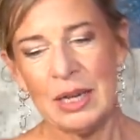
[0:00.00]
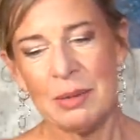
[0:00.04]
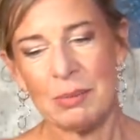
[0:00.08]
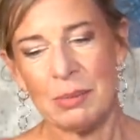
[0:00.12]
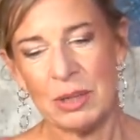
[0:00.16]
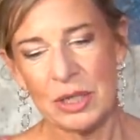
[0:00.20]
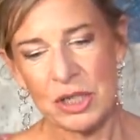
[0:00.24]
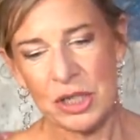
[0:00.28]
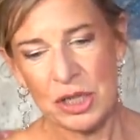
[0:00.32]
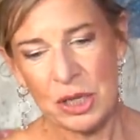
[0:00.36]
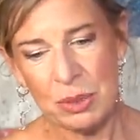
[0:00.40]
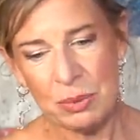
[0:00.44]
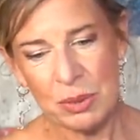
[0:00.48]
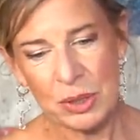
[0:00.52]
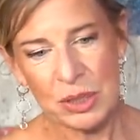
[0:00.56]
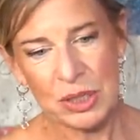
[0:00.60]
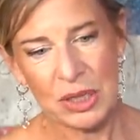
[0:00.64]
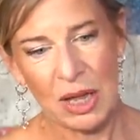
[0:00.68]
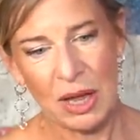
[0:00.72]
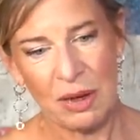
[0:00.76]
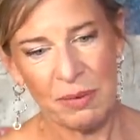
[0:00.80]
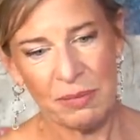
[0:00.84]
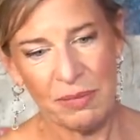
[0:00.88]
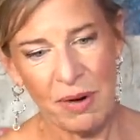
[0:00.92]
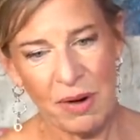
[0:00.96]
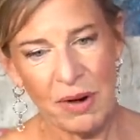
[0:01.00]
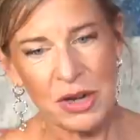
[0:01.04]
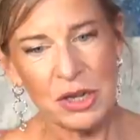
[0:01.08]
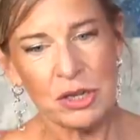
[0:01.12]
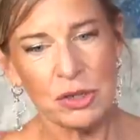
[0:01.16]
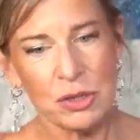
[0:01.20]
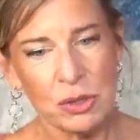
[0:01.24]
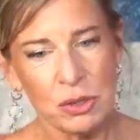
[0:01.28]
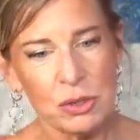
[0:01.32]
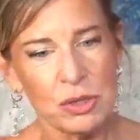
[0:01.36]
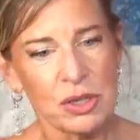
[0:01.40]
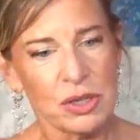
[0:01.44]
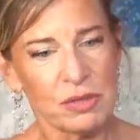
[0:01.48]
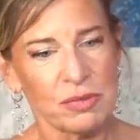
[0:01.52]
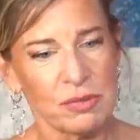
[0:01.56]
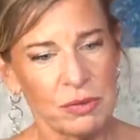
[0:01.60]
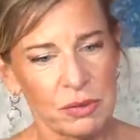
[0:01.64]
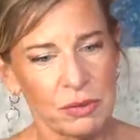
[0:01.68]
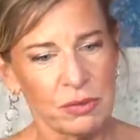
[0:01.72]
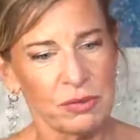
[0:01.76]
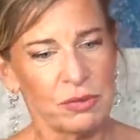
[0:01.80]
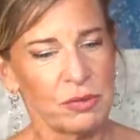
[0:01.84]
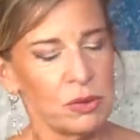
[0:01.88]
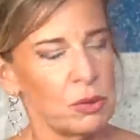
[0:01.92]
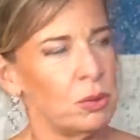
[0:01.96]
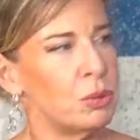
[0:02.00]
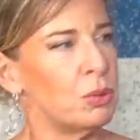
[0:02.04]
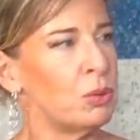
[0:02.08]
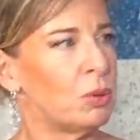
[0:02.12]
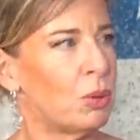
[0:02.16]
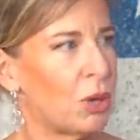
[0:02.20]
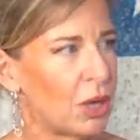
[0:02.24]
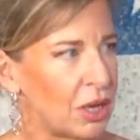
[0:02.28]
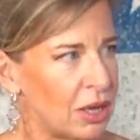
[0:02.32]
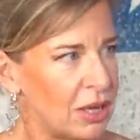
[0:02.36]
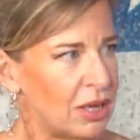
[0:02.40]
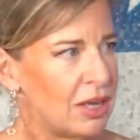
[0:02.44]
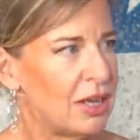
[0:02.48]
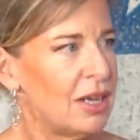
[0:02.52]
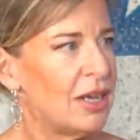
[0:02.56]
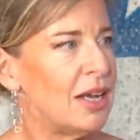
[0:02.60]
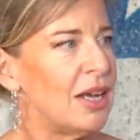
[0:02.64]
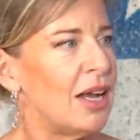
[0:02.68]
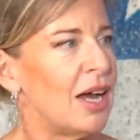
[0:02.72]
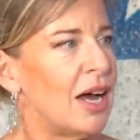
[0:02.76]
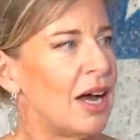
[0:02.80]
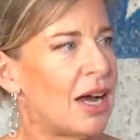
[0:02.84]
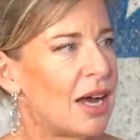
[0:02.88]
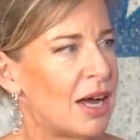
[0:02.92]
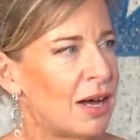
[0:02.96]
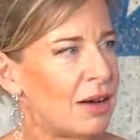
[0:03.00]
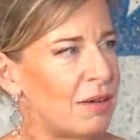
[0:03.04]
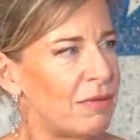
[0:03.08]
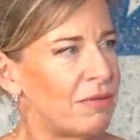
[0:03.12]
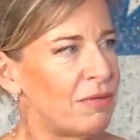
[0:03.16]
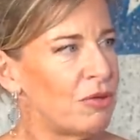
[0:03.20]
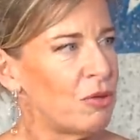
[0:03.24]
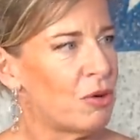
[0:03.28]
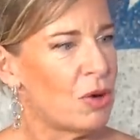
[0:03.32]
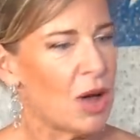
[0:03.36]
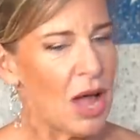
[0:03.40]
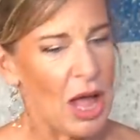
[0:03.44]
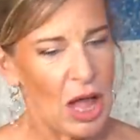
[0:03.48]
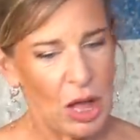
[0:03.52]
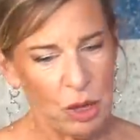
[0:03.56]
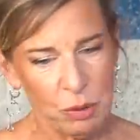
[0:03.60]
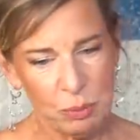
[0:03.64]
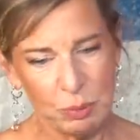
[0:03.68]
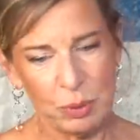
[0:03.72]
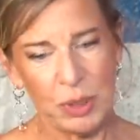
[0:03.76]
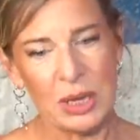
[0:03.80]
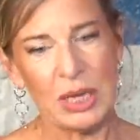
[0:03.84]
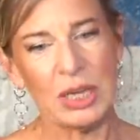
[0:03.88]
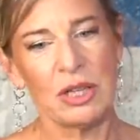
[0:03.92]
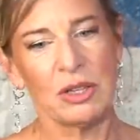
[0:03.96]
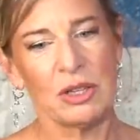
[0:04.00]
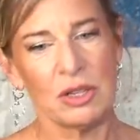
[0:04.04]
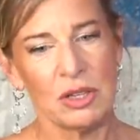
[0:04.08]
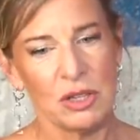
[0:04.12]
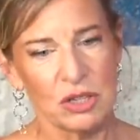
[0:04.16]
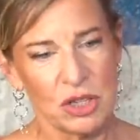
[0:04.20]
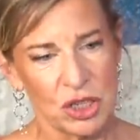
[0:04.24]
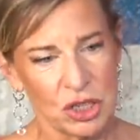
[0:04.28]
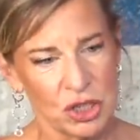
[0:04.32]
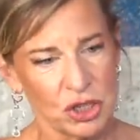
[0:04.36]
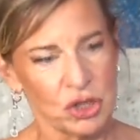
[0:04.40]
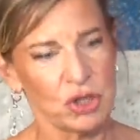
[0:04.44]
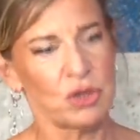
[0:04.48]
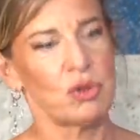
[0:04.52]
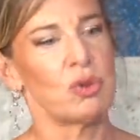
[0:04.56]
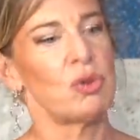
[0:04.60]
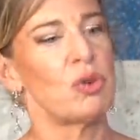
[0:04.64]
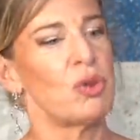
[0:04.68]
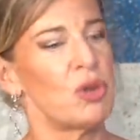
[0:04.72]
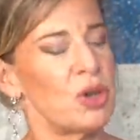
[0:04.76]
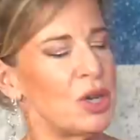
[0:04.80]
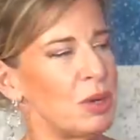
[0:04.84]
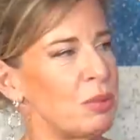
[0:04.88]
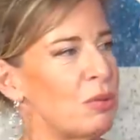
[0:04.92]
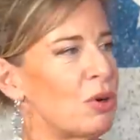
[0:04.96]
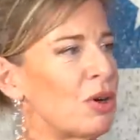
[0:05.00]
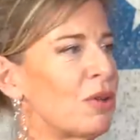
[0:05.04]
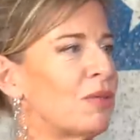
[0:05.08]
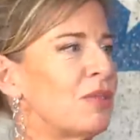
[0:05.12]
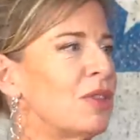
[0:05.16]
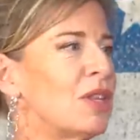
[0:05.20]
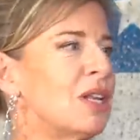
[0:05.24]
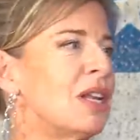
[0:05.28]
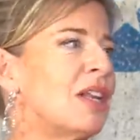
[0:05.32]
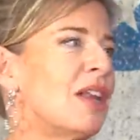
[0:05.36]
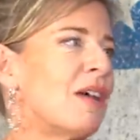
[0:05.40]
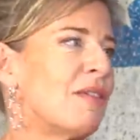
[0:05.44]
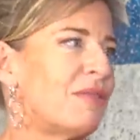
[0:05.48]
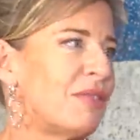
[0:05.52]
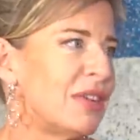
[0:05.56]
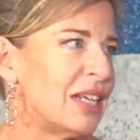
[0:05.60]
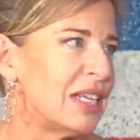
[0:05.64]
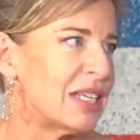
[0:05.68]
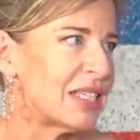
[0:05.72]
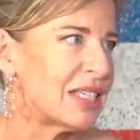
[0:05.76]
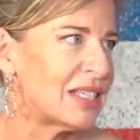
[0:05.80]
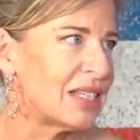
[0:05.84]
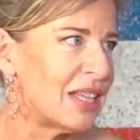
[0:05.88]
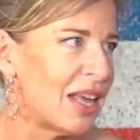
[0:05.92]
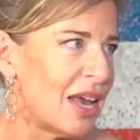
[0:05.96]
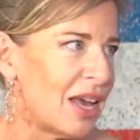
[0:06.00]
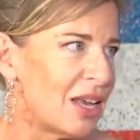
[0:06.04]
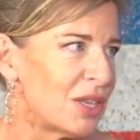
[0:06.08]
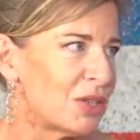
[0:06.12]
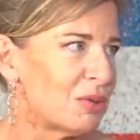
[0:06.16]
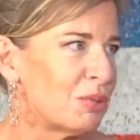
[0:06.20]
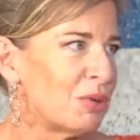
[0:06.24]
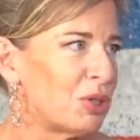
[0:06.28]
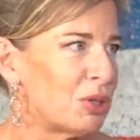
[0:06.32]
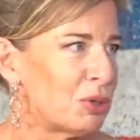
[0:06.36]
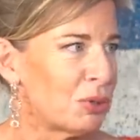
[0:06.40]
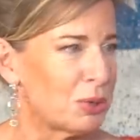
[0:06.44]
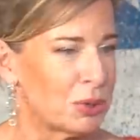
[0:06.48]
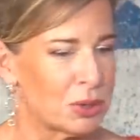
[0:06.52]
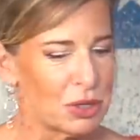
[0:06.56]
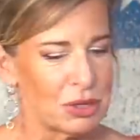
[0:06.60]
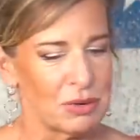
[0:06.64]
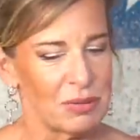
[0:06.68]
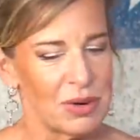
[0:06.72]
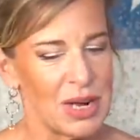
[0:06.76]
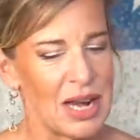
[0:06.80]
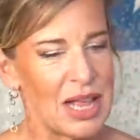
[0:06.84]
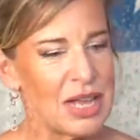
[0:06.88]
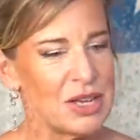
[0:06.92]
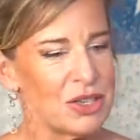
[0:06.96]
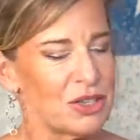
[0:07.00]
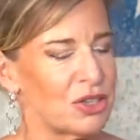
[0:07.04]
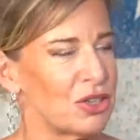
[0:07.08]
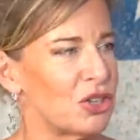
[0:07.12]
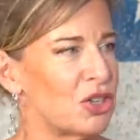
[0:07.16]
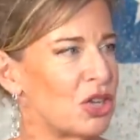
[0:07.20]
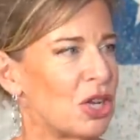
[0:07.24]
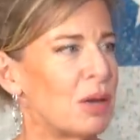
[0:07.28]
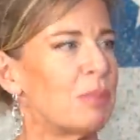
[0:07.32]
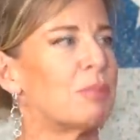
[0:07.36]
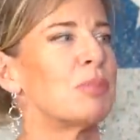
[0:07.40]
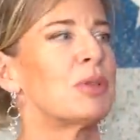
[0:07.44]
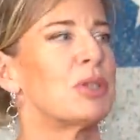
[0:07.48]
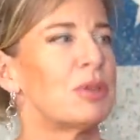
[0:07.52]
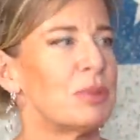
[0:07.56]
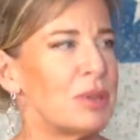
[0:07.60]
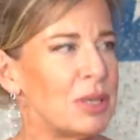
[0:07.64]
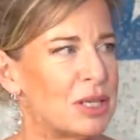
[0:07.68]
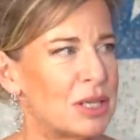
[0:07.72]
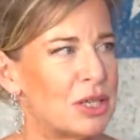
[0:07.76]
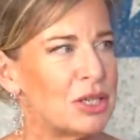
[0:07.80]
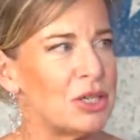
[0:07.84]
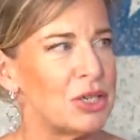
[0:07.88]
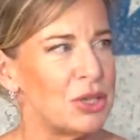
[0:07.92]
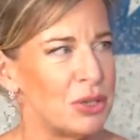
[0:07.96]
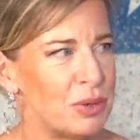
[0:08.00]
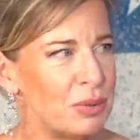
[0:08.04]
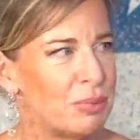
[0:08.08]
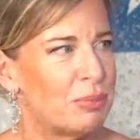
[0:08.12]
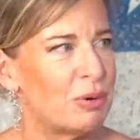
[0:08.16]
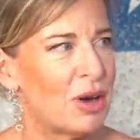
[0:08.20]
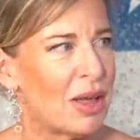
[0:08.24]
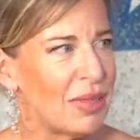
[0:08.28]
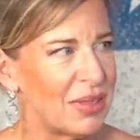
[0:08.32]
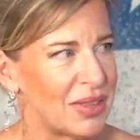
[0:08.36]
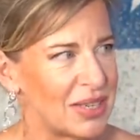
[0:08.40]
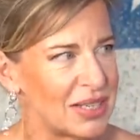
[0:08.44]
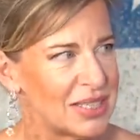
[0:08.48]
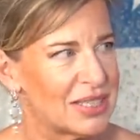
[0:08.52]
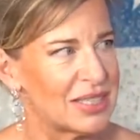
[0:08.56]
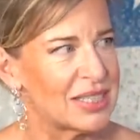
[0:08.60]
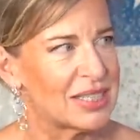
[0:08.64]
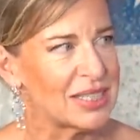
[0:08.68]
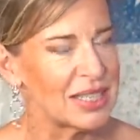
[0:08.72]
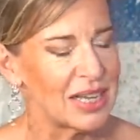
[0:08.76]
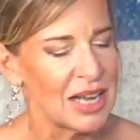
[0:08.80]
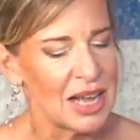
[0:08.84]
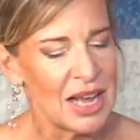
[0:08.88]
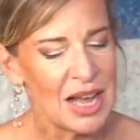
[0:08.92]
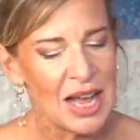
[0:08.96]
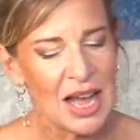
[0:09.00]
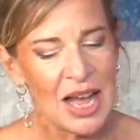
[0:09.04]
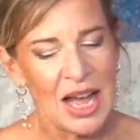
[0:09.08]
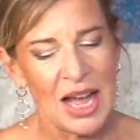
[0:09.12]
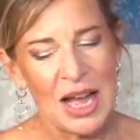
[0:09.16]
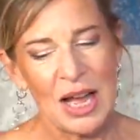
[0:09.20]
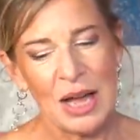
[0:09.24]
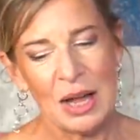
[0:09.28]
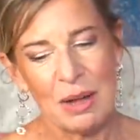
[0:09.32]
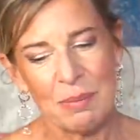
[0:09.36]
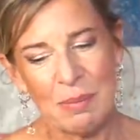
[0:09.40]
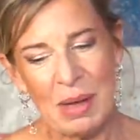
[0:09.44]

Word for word: but she was a very useful fool uh, for helping destroy one of the loveliest things, which was the relationship between the two brothers. Mm.